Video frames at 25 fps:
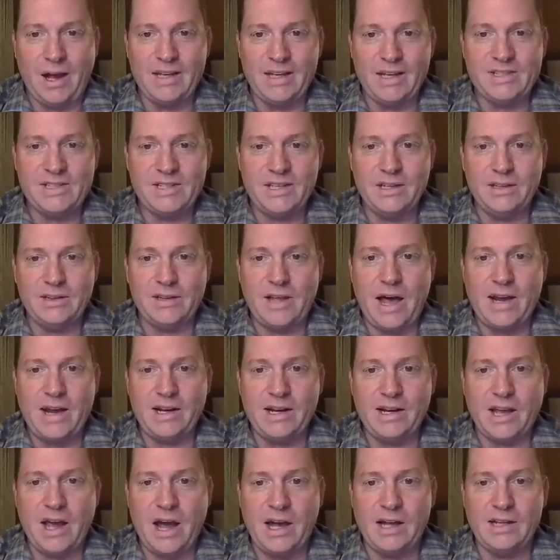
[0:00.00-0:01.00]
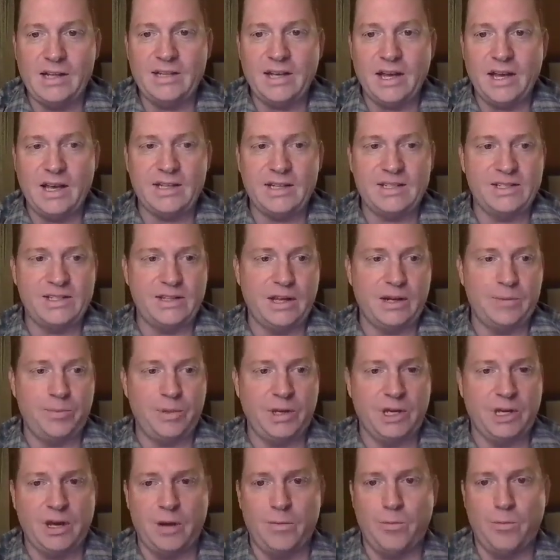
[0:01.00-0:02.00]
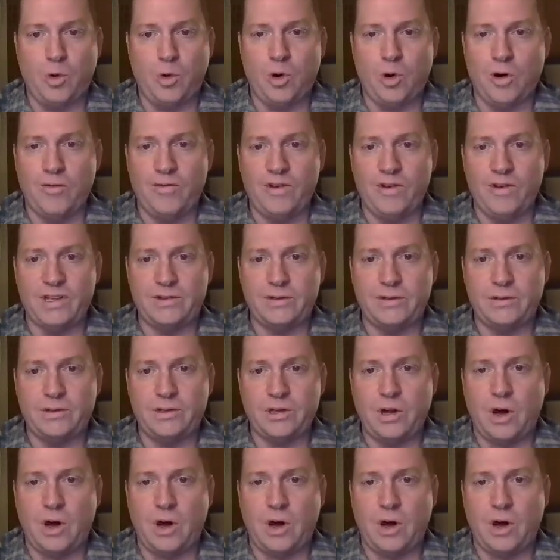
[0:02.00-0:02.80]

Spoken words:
I see a lot of contests that become more of a